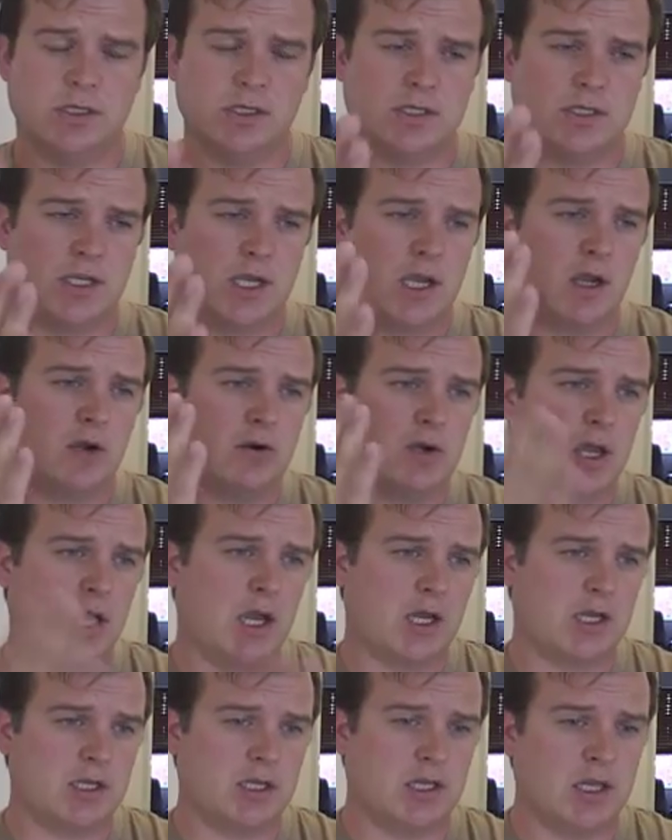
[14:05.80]
to say, okay,
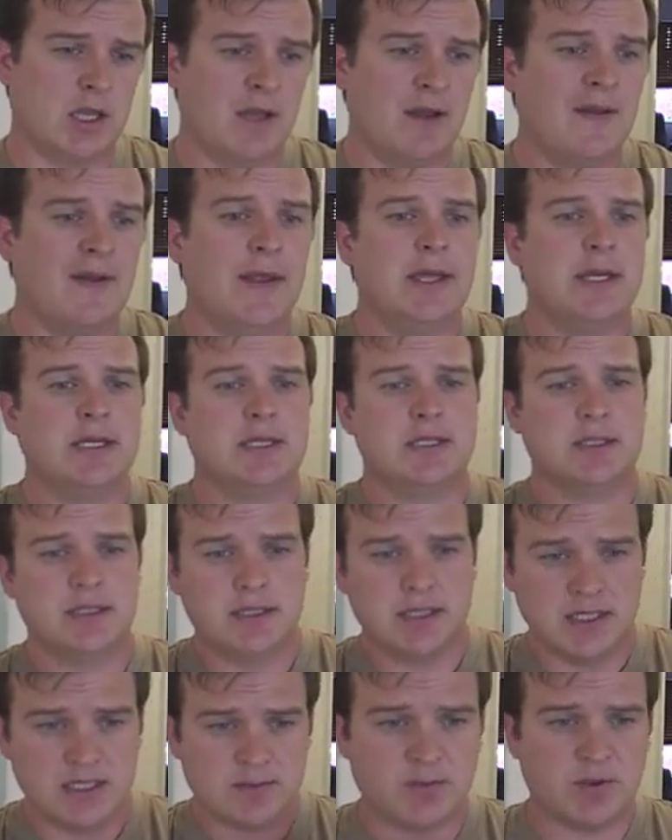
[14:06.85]
I need
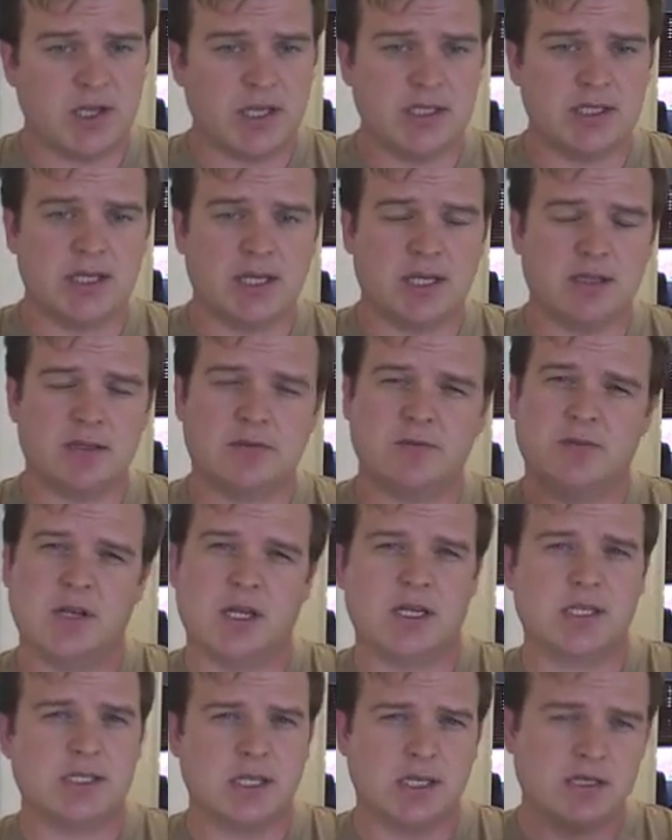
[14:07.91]
these plane tickets for the
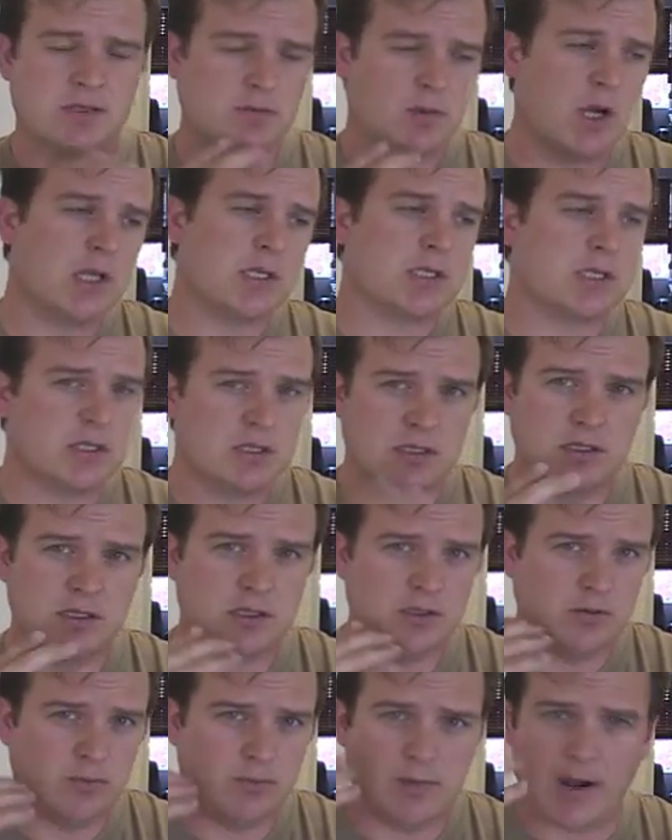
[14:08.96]
next 6 months, and
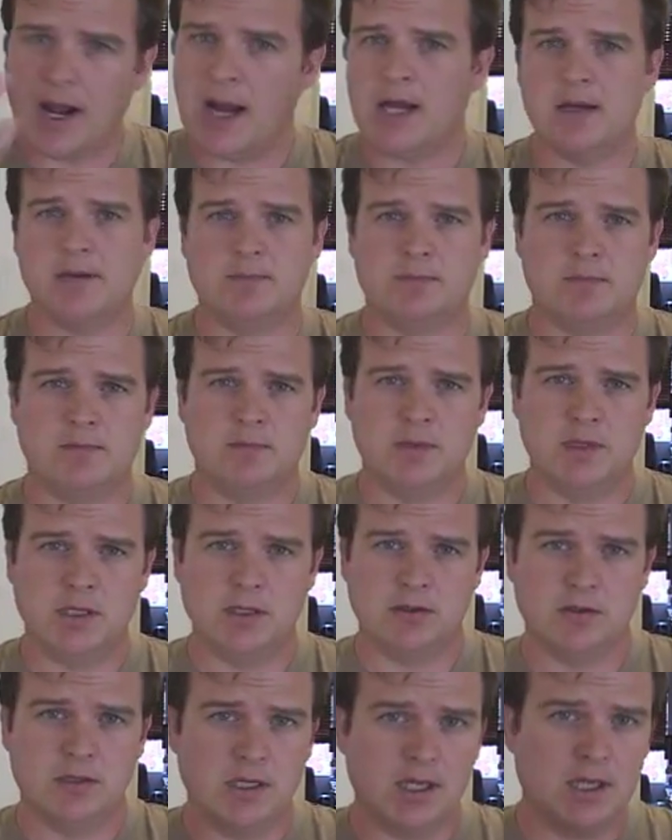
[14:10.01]
you buy them,
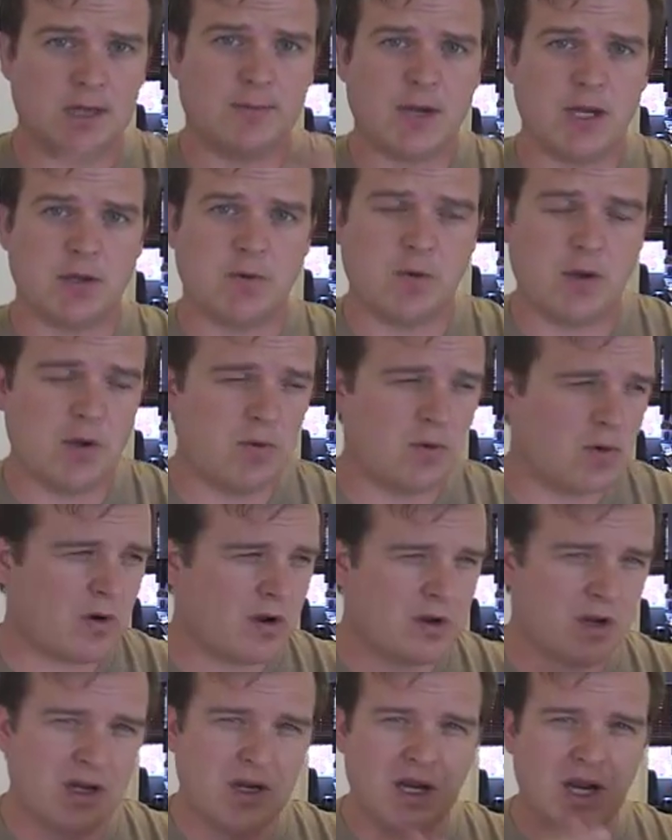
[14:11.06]
you get them out of the way. We're
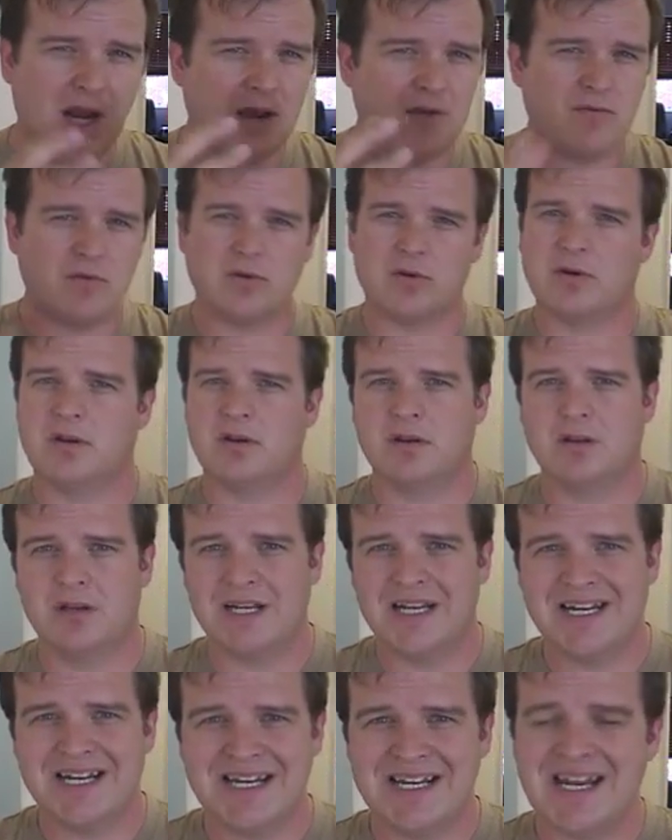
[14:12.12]
never
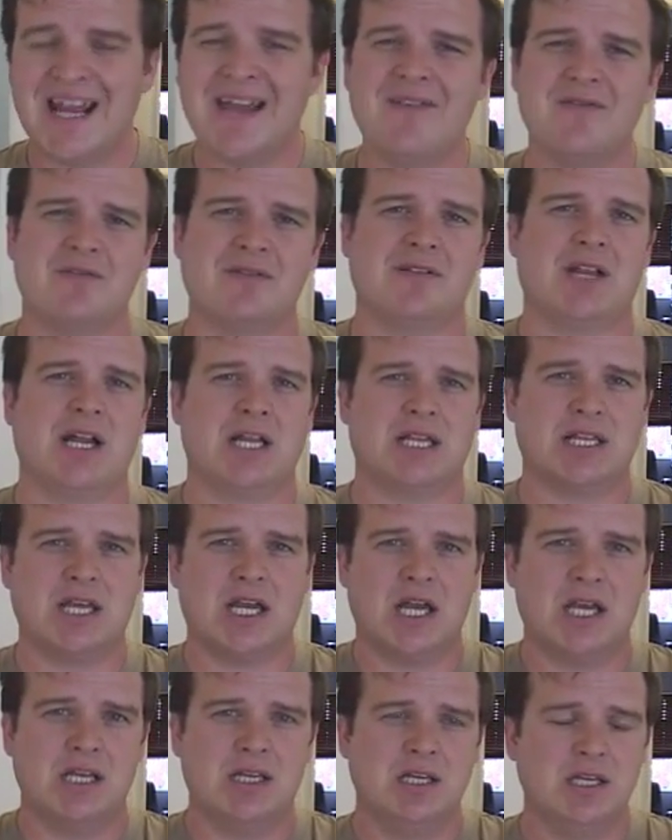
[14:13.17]
like
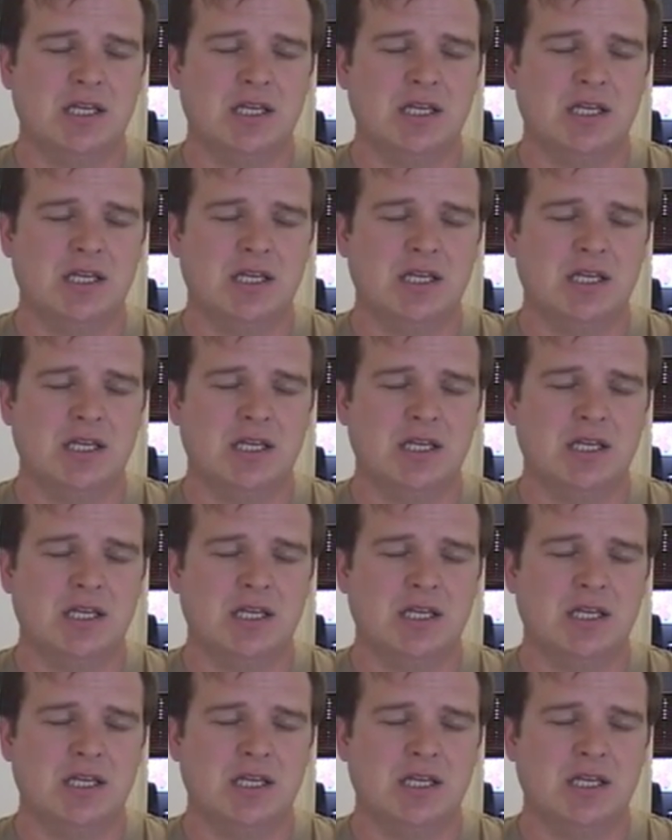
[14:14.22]
that.